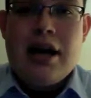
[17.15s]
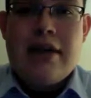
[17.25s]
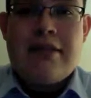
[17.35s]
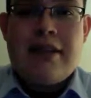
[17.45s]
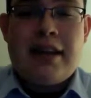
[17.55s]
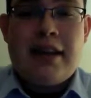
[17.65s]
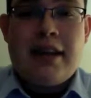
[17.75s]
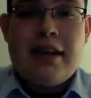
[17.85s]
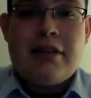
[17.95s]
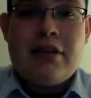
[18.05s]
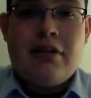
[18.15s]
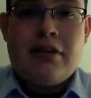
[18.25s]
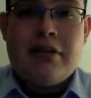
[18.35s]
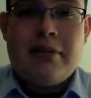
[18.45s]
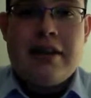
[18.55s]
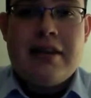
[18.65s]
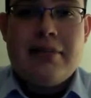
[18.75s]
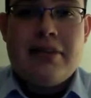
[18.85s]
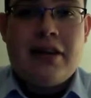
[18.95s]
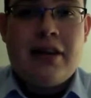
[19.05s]
Secondly, I'd like to go over some of the
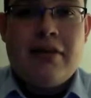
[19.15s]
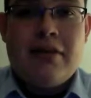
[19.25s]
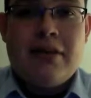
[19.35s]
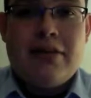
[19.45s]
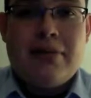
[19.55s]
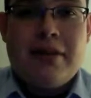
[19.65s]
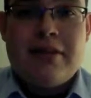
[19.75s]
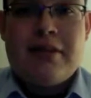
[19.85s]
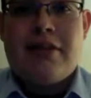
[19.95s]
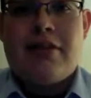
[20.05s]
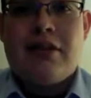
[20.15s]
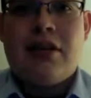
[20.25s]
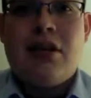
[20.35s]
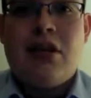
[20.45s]
themes I'll cover in this presentation,